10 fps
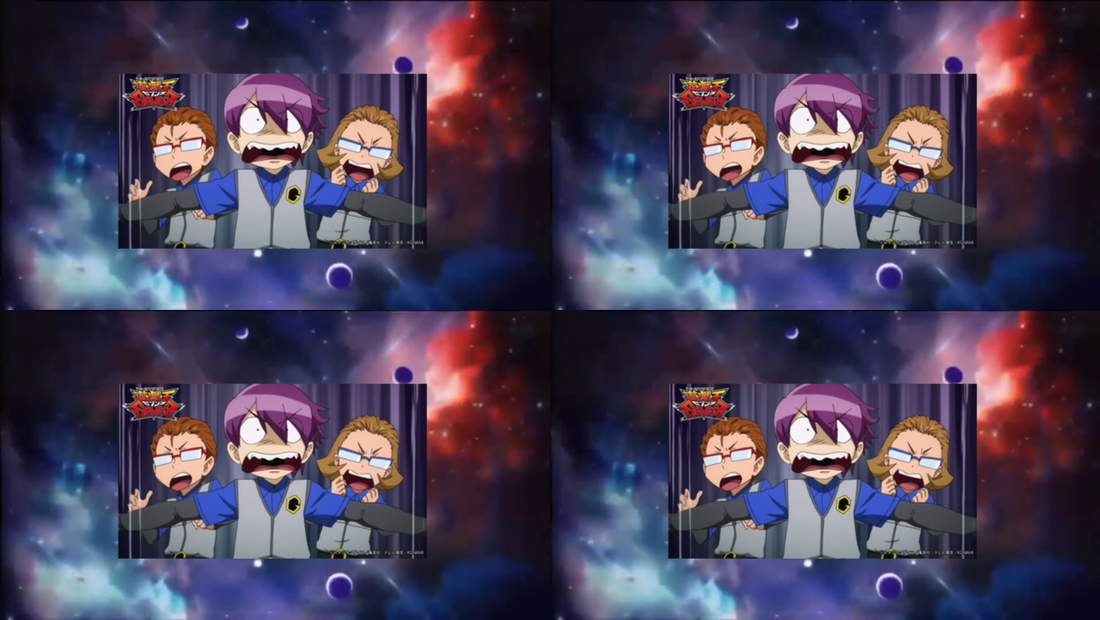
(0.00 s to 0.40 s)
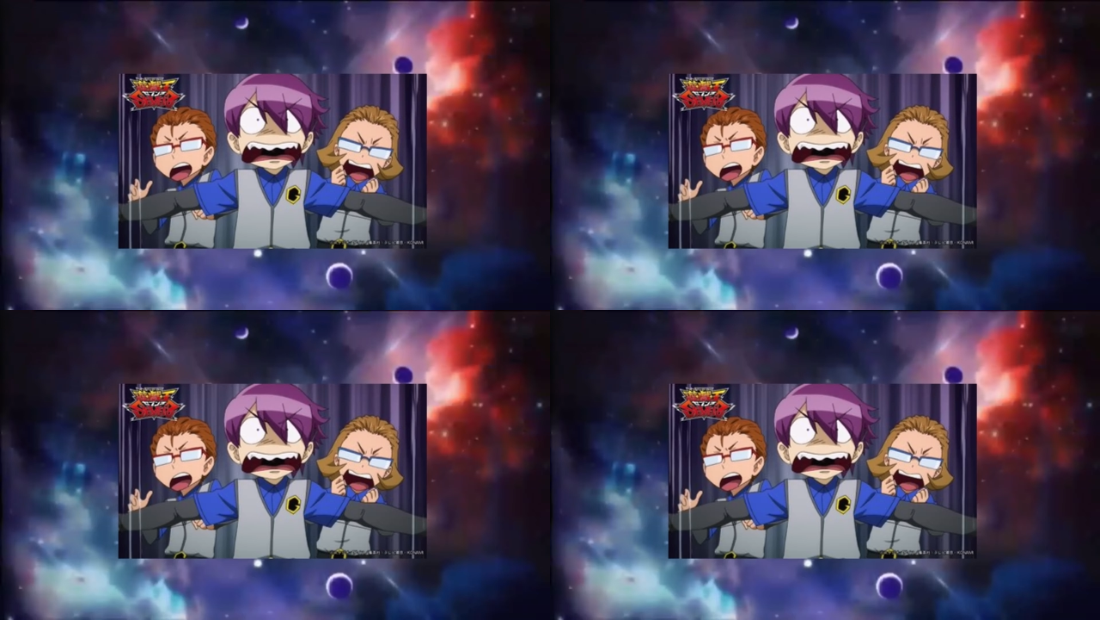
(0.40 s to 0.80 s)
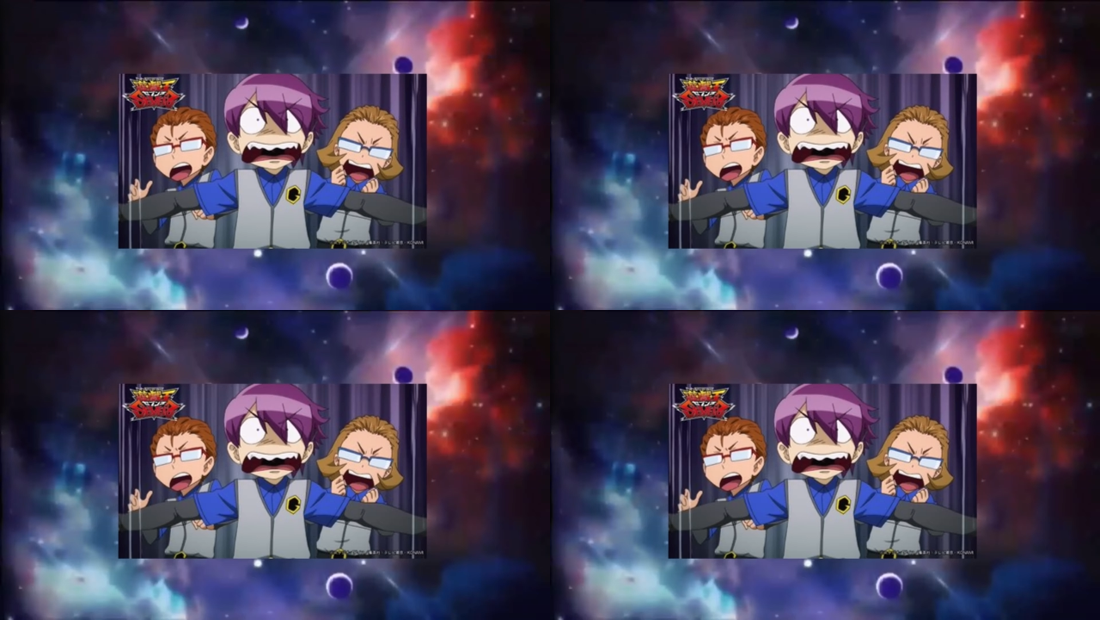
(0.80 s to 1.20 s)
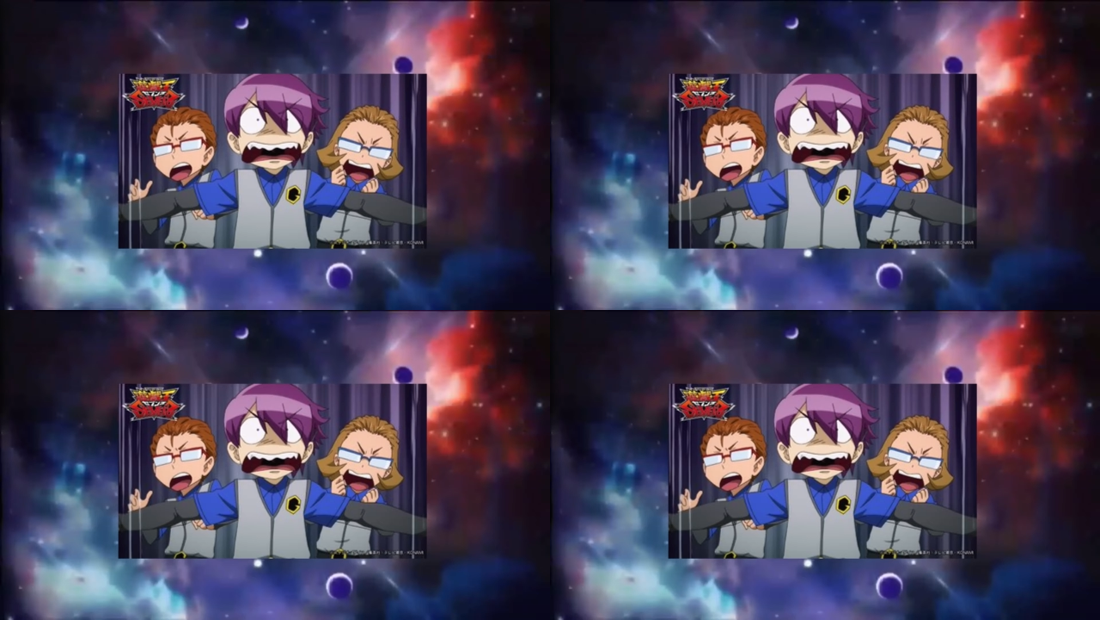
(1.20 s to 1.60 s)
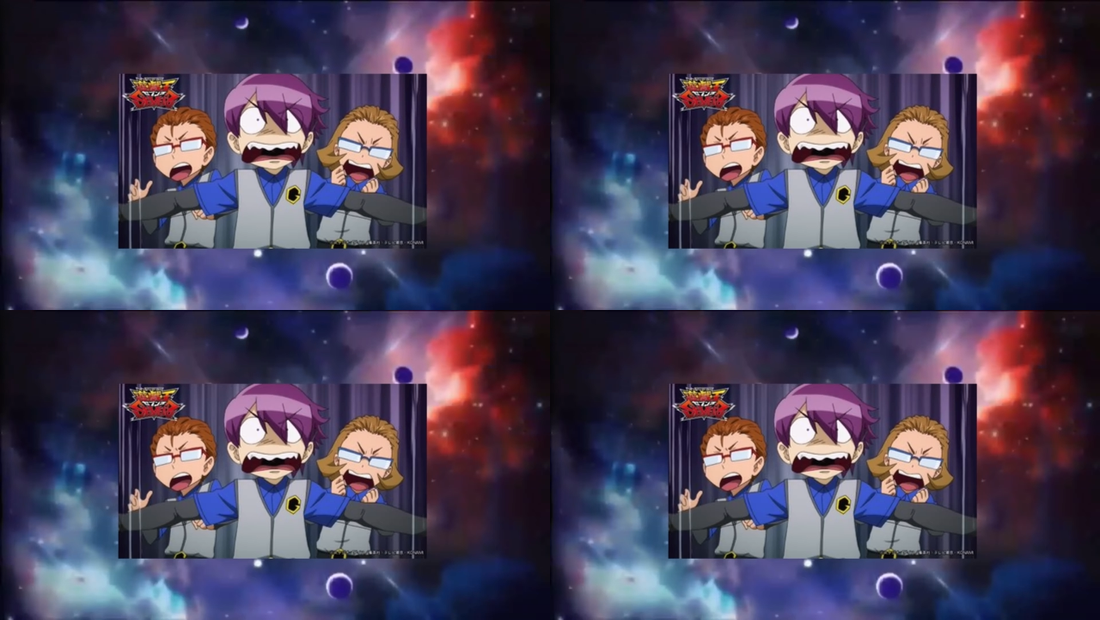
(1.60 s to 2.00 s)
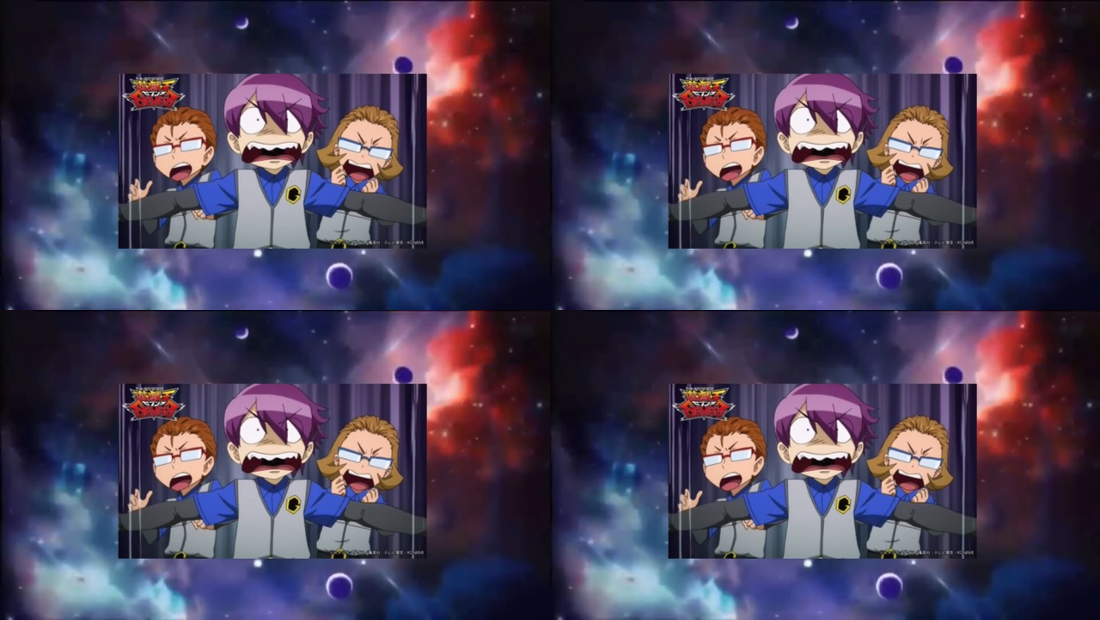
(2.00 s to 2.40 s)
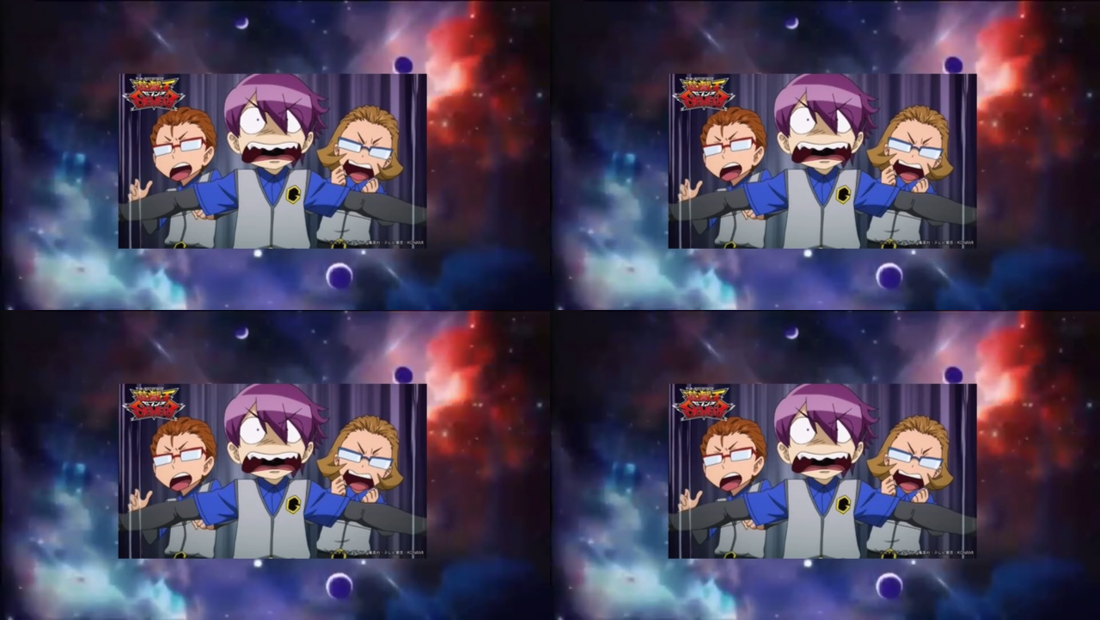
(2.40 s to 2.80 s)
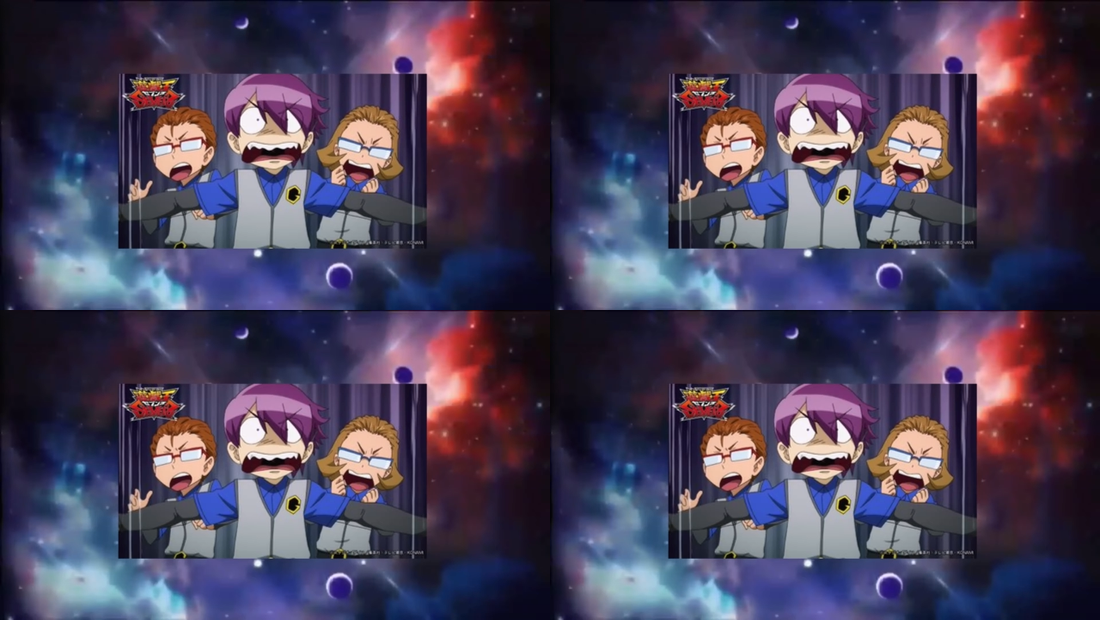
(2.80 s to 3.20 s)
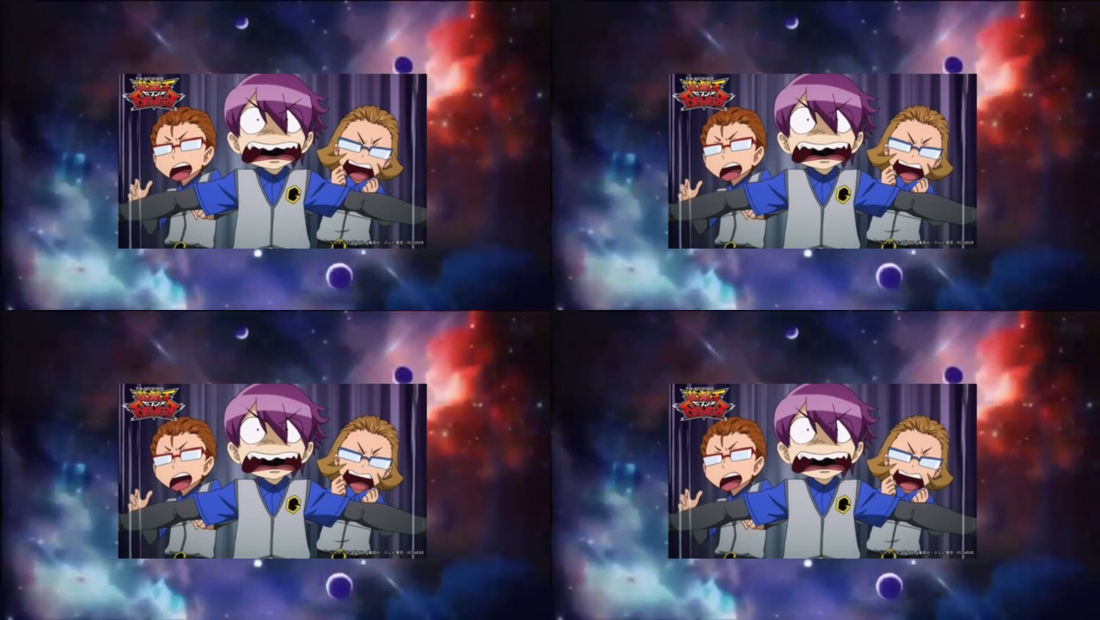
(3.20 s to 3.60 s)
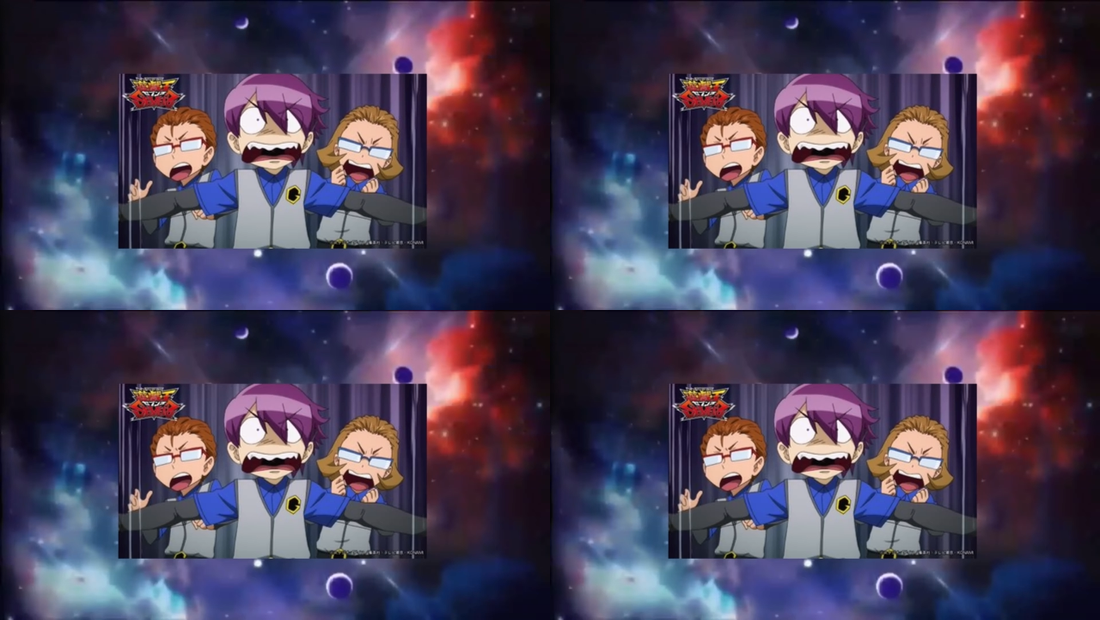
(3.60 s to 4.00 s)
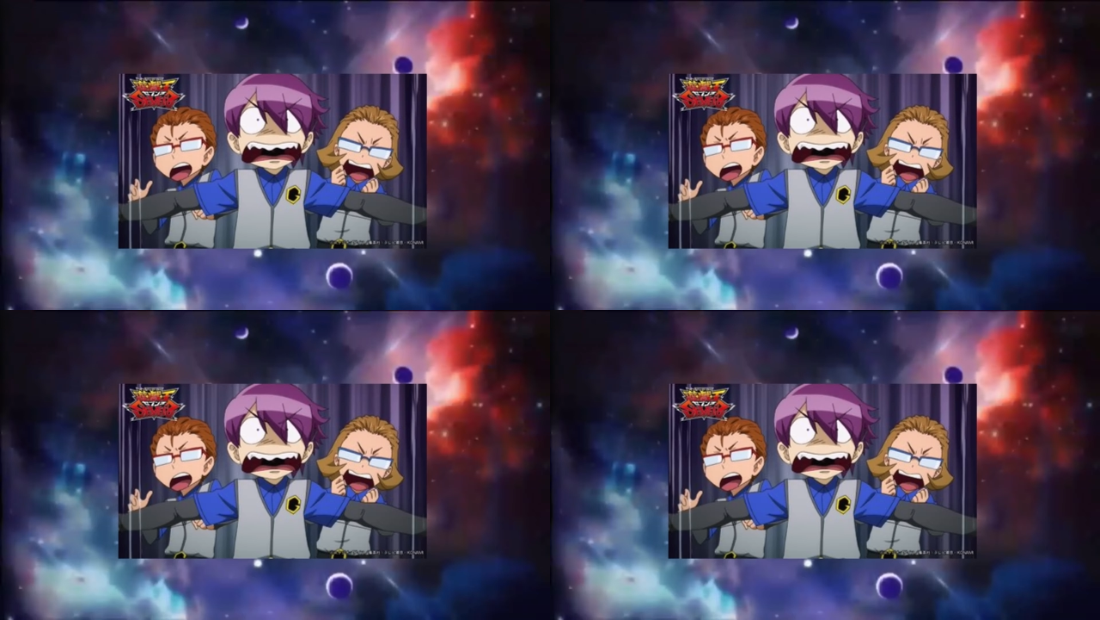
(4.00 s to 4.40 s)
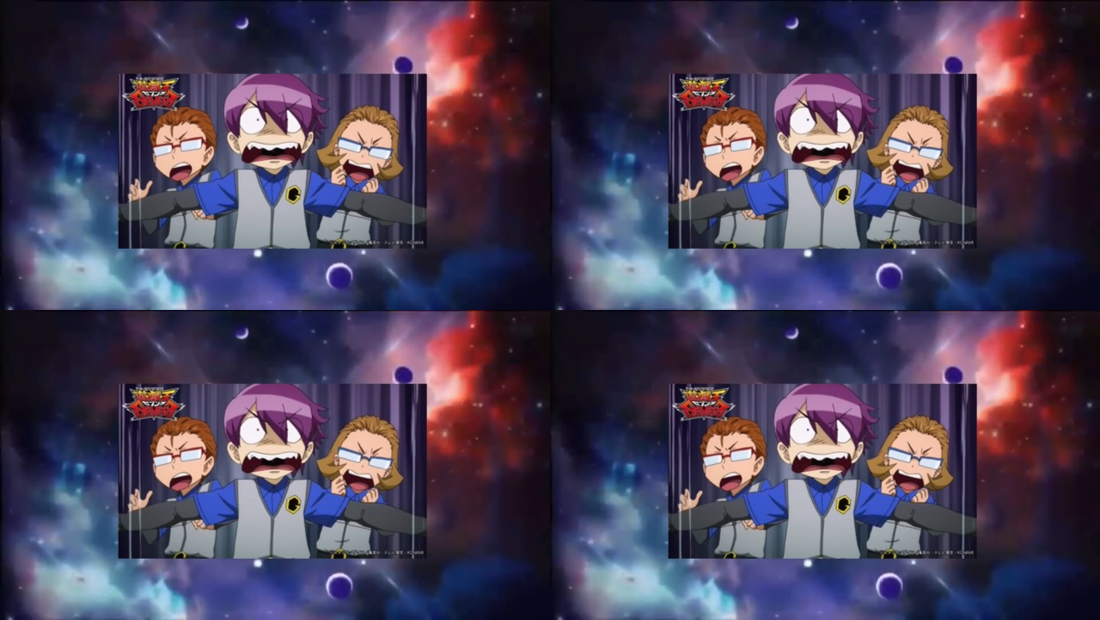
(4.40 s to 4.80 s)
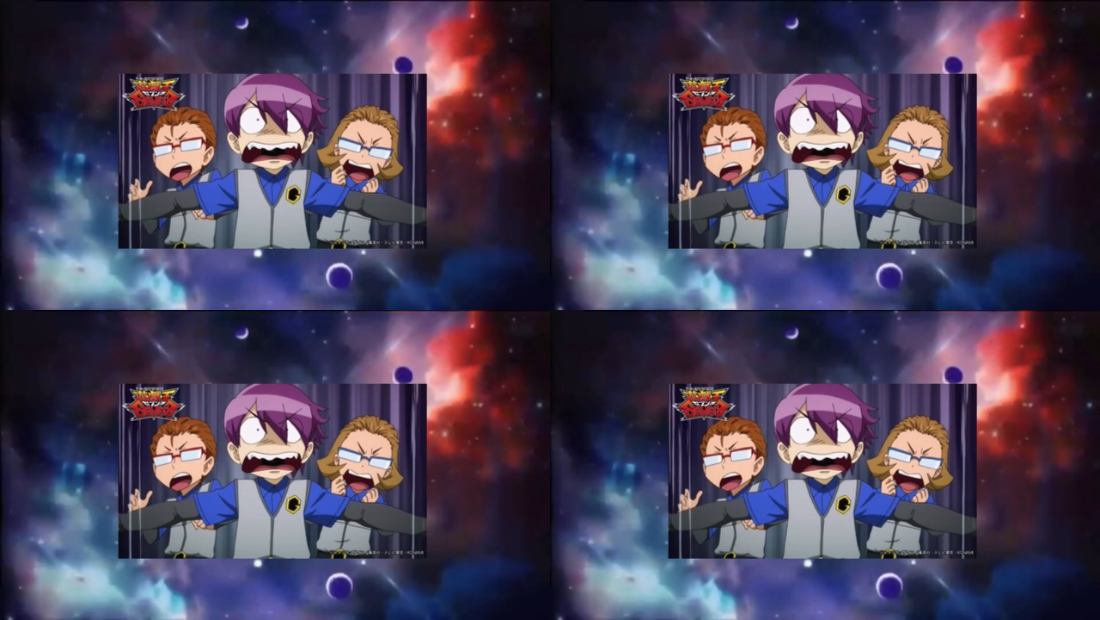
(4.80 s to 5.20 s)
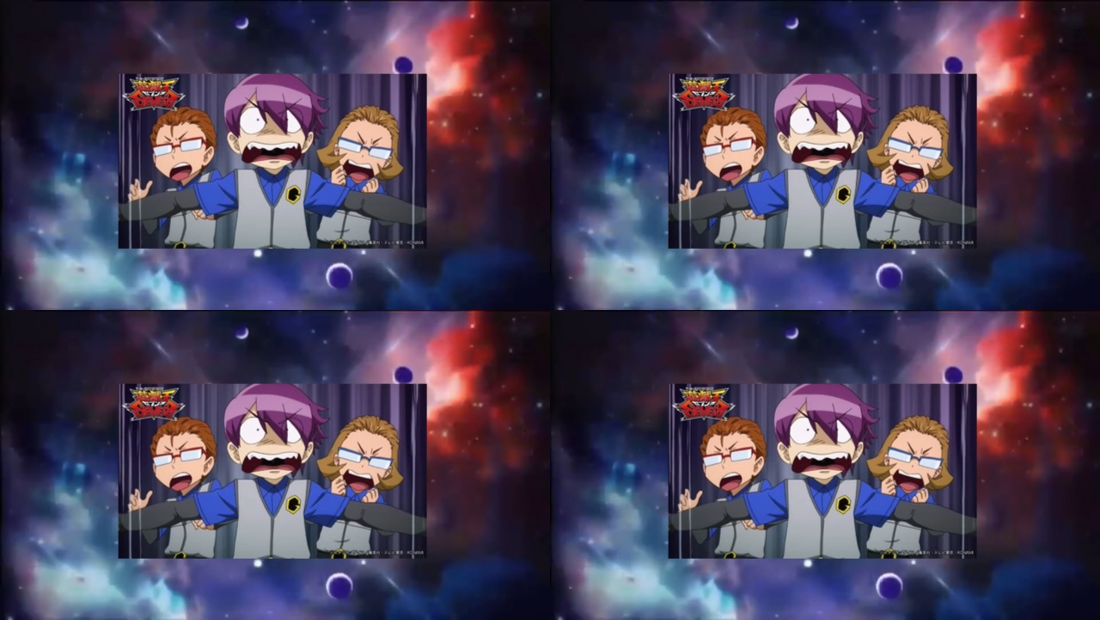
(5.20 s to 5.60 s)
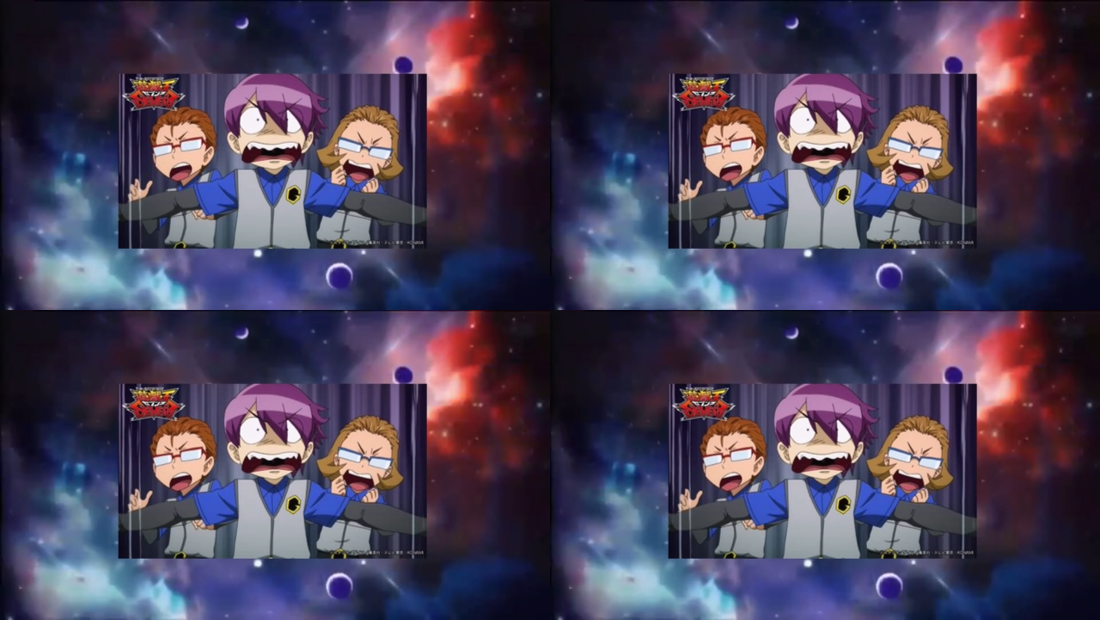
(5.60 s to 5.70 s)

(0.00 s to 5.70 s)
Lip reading: Nobody's mouth can be seen.